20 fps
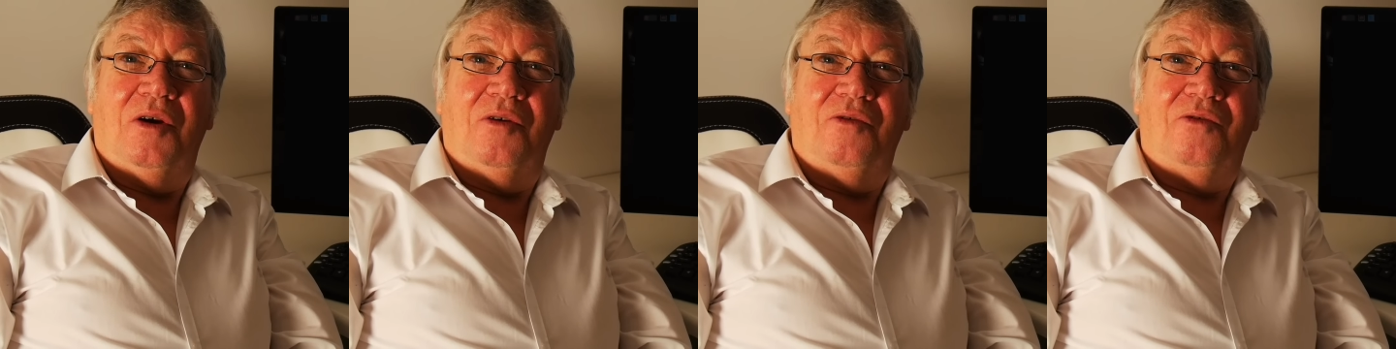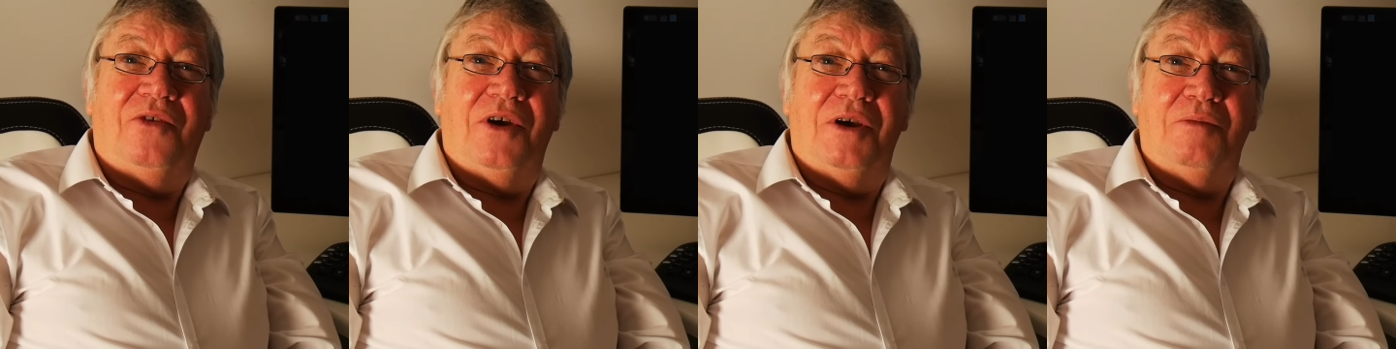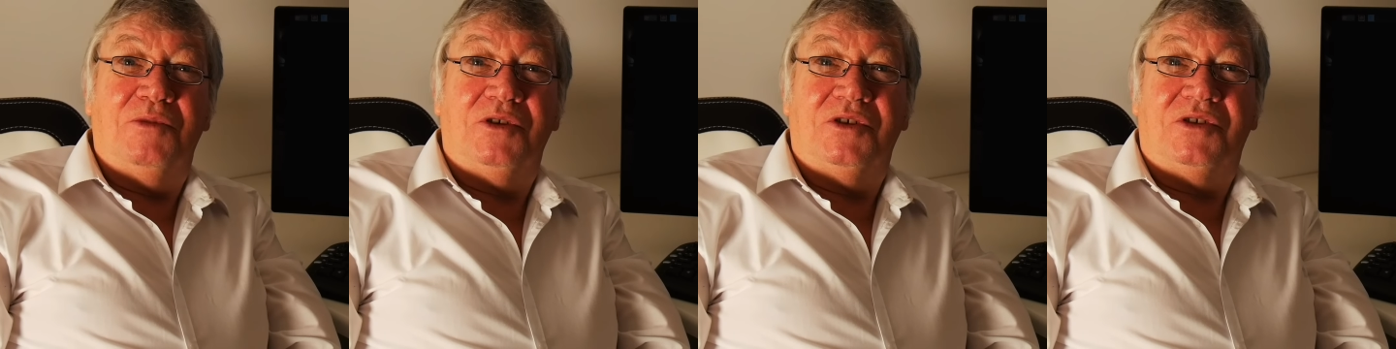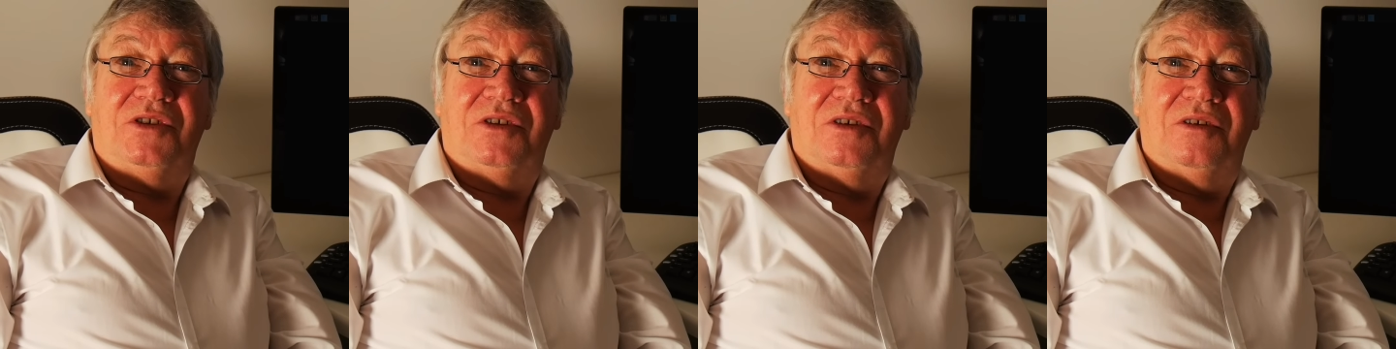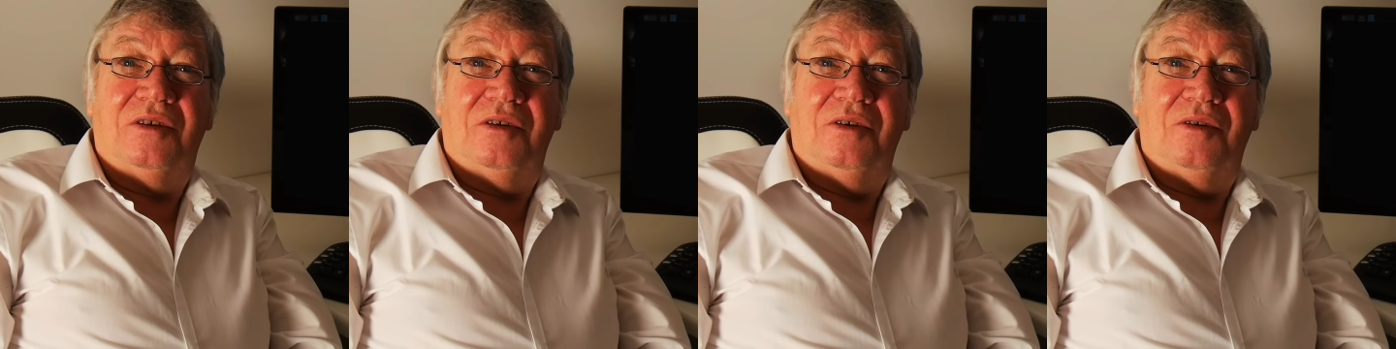
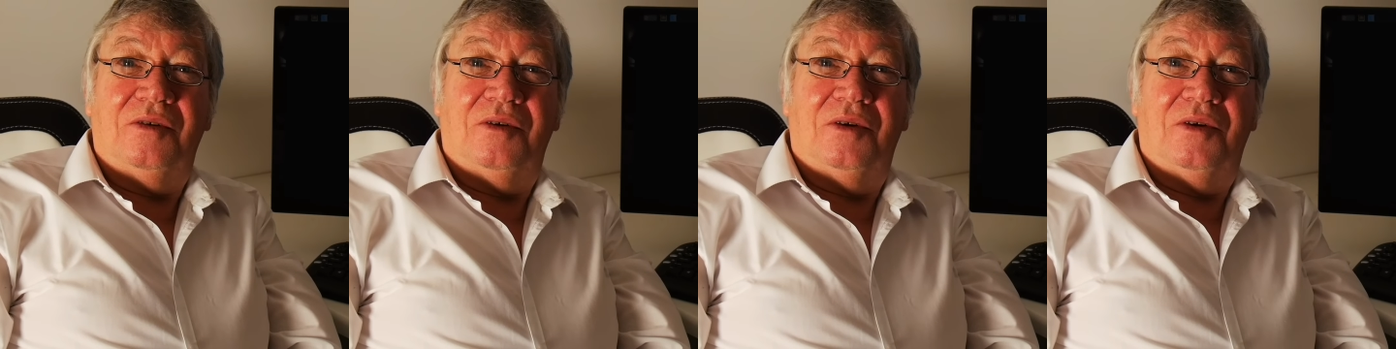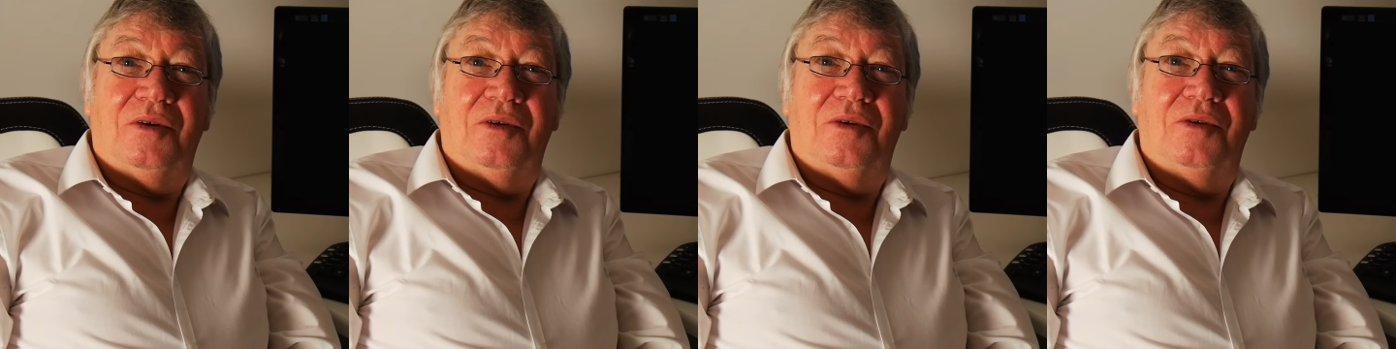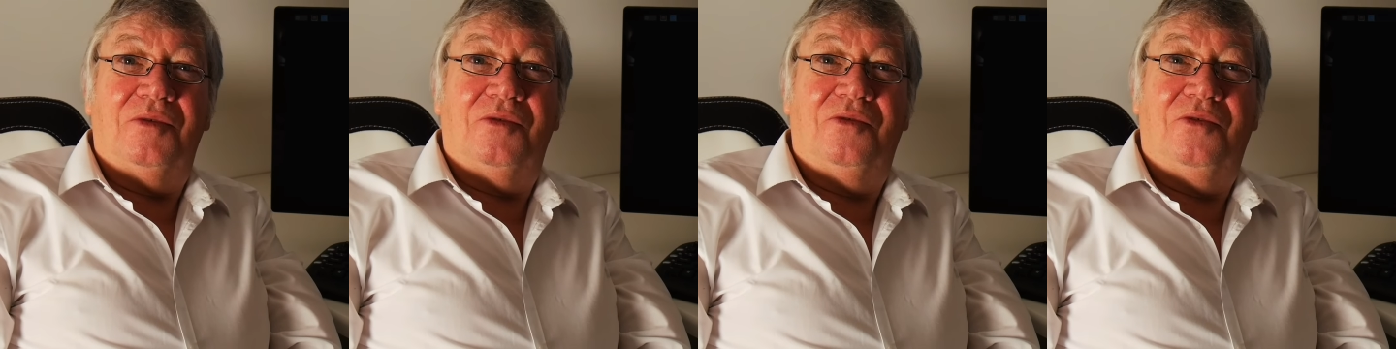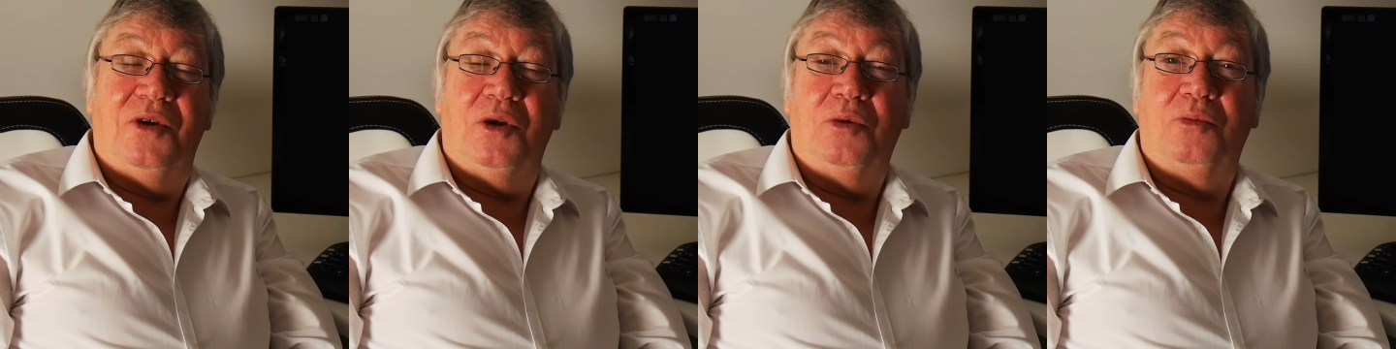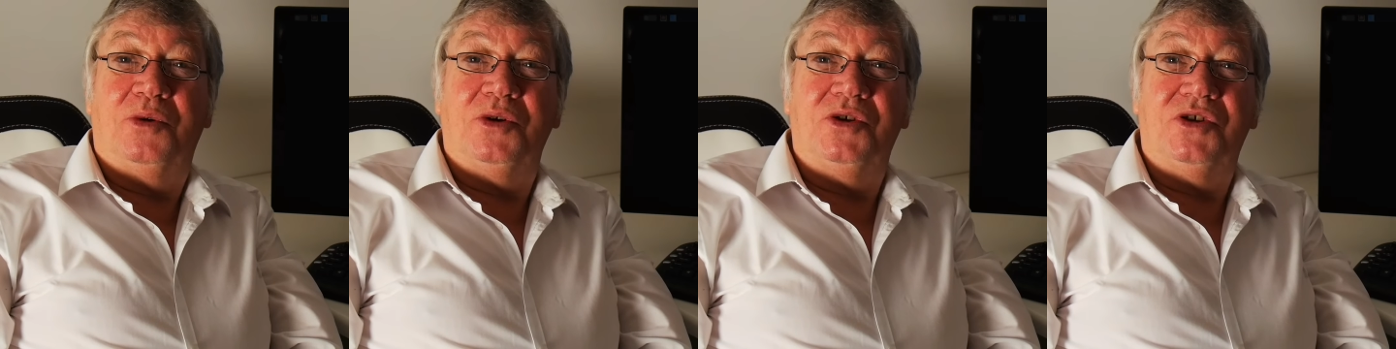famous
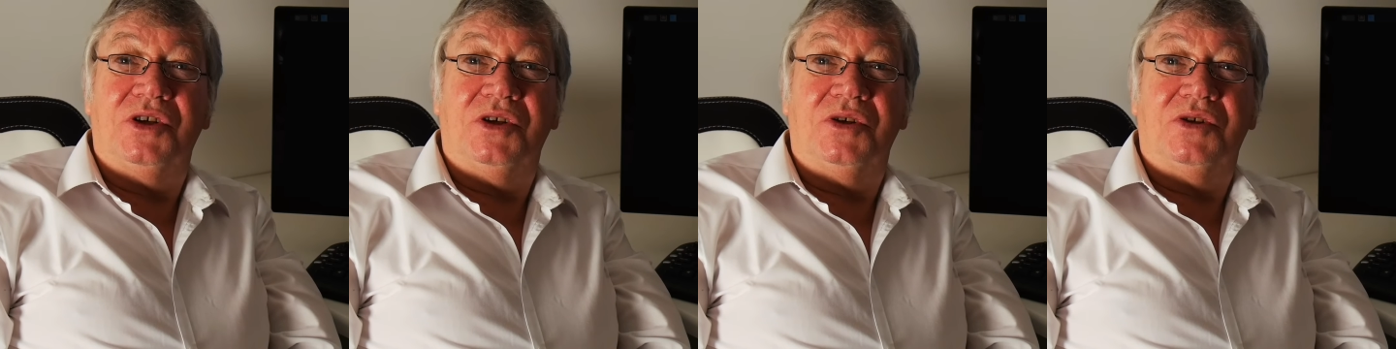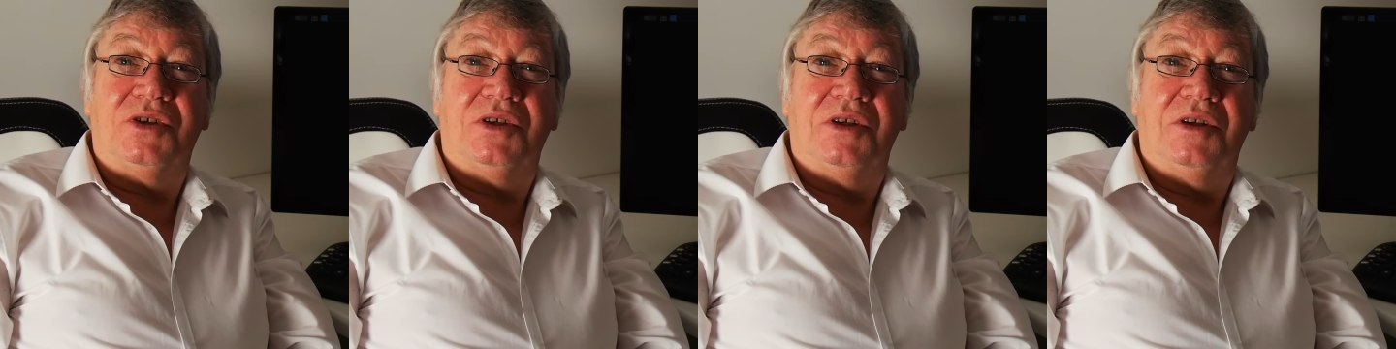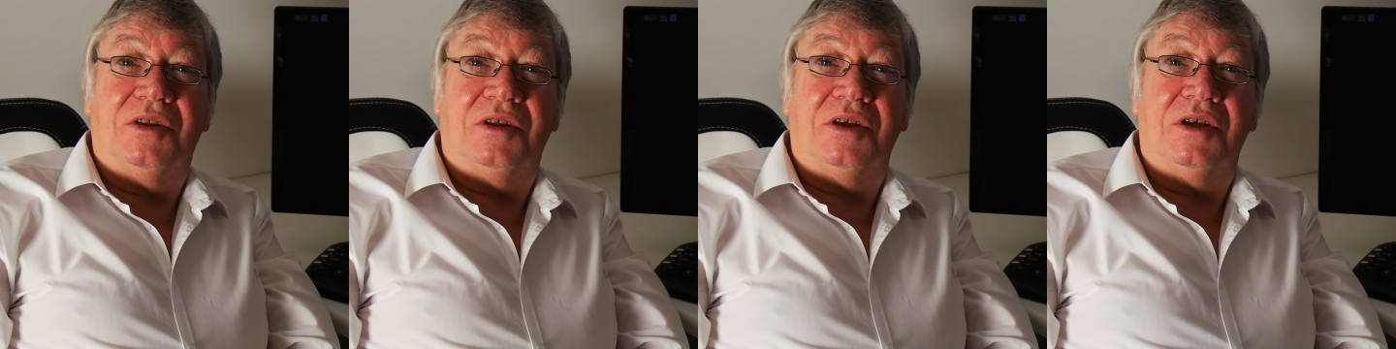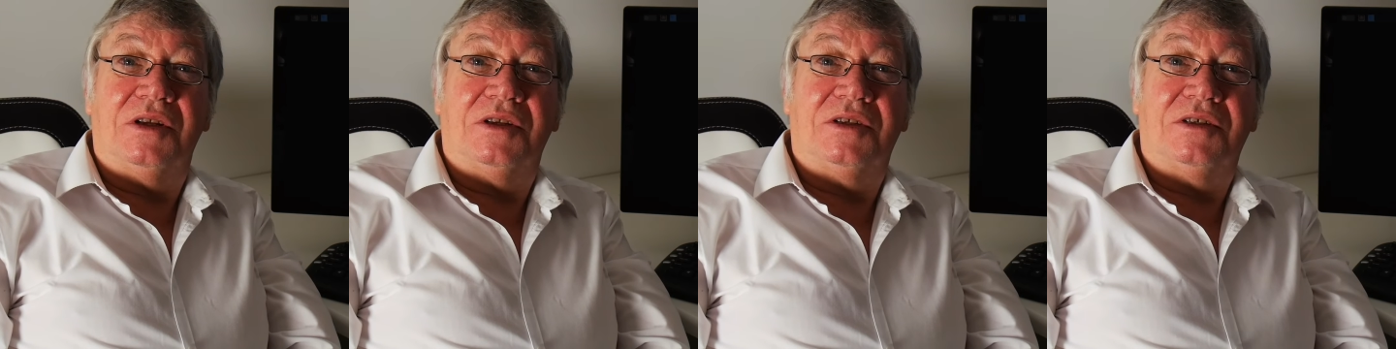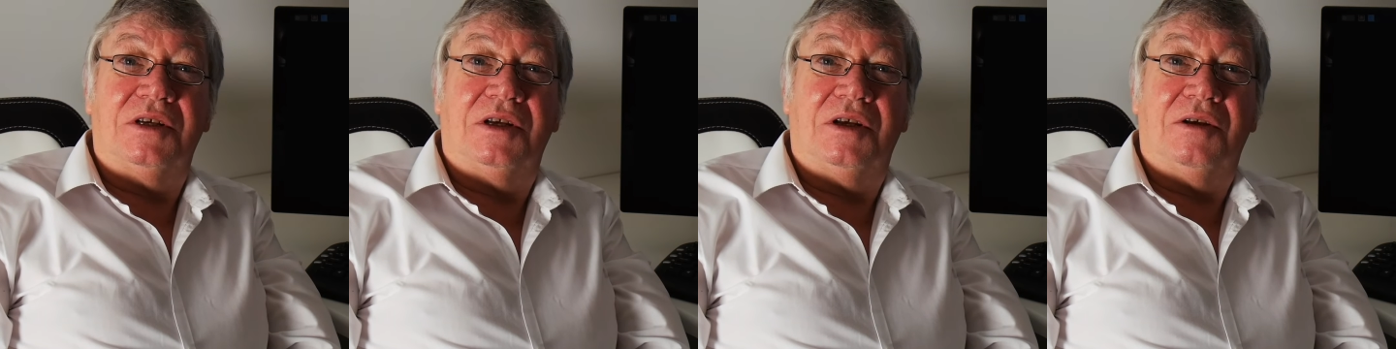film producer
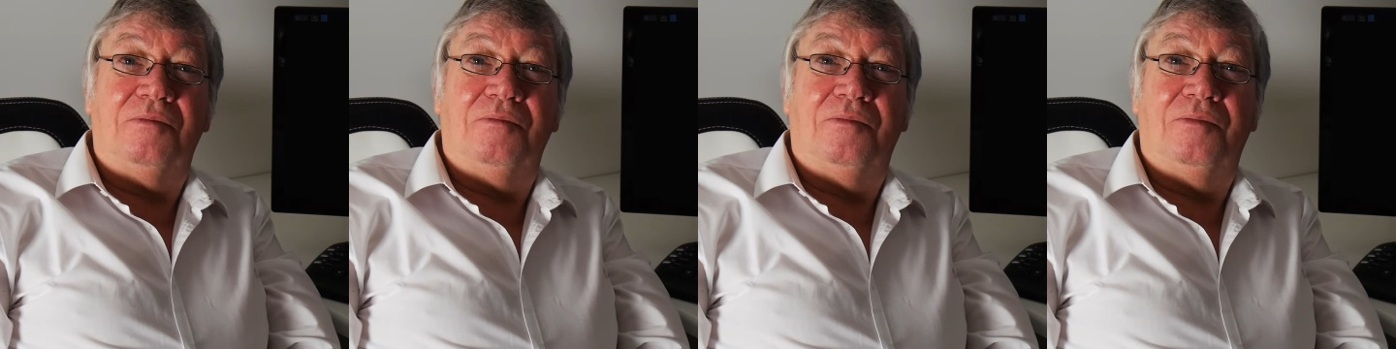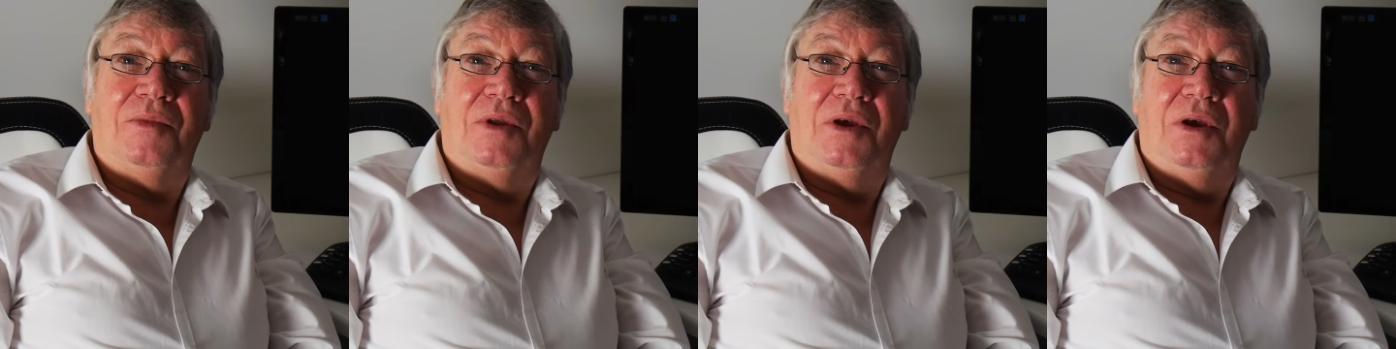that